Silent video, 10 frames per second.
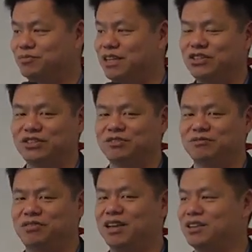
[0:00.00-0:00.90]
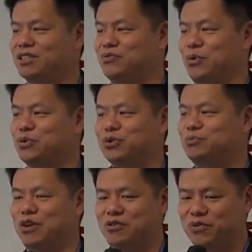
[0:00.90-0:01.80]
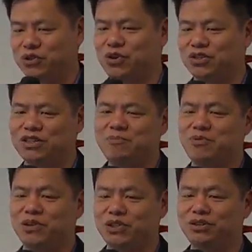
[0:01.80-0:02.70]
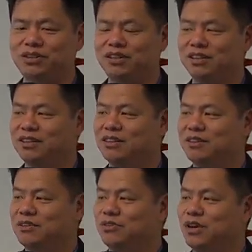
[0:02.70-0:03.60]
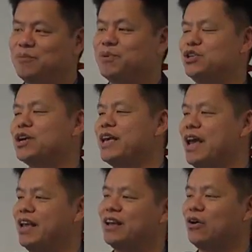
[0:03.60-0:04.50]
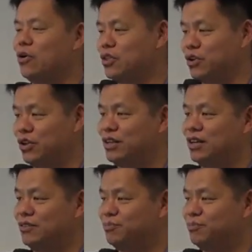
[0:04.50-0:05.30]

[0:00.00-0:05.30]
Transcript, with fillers: They just think it's virtual infrastructure they provision, right? you're getting all the good.